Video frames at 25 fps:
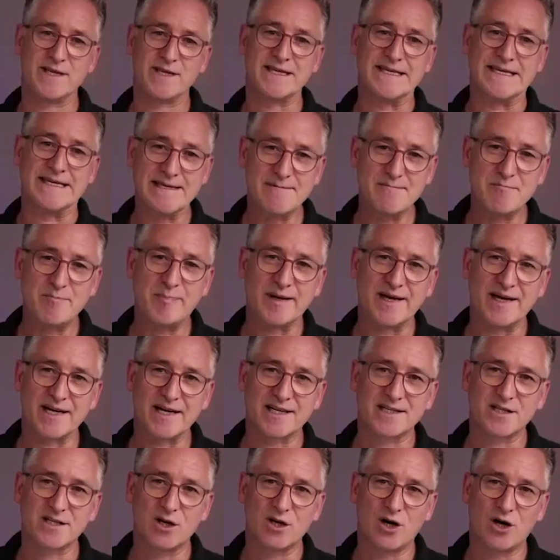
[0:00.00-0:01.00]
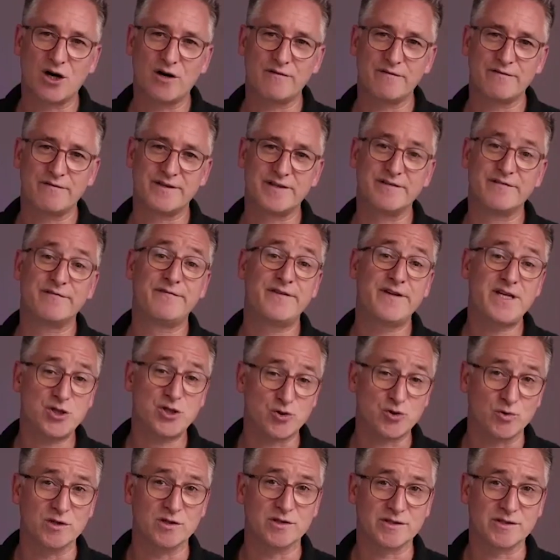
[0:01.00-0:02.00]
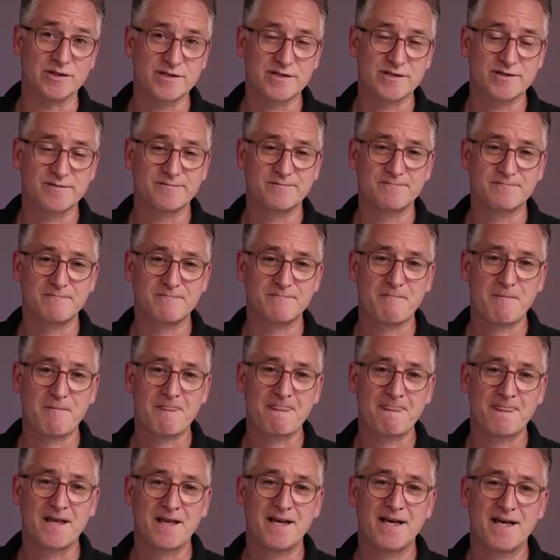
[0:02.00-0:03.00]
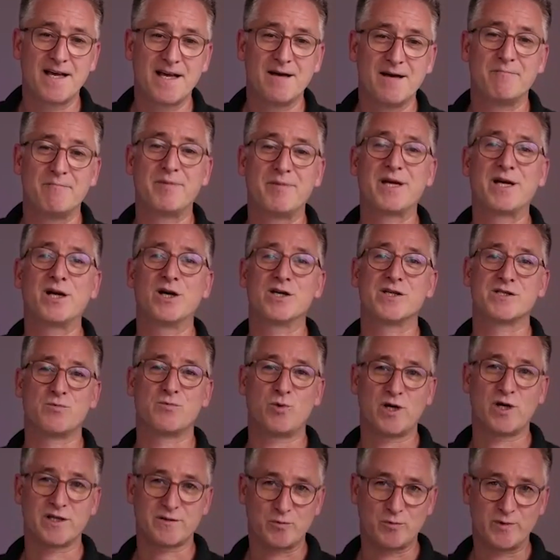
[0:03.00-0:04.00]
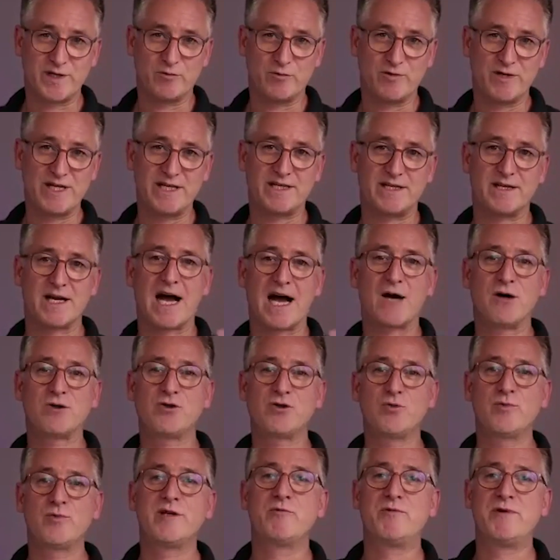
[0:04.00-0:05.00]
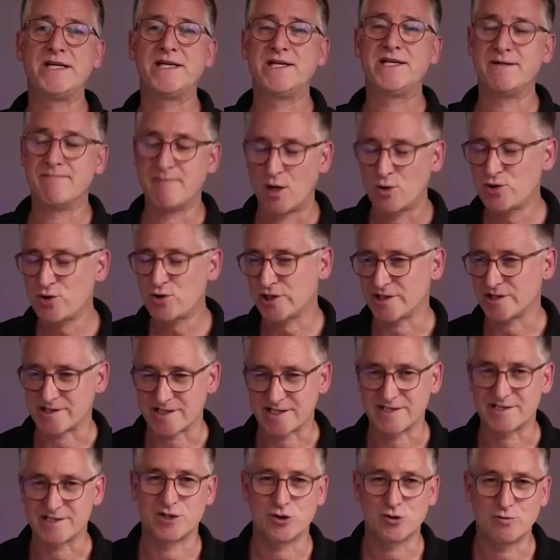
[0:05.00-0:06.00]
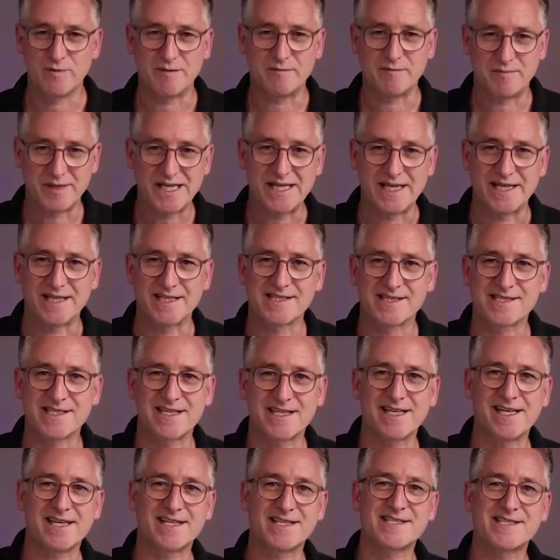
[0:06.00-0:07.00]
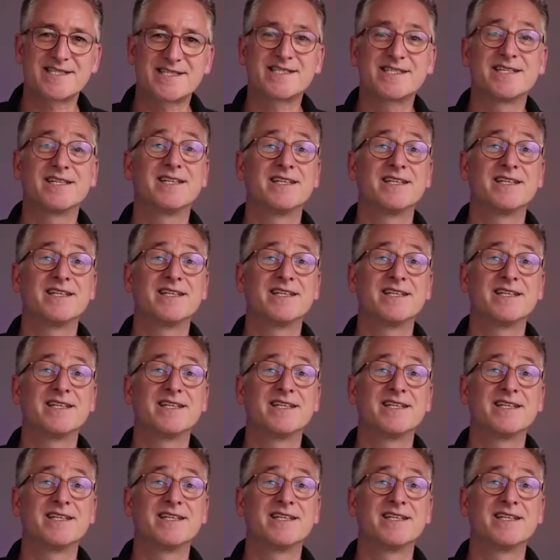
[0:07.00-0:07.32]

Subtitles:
the impact of the visuals. Because what we read, how do we read emotions as human beings? It's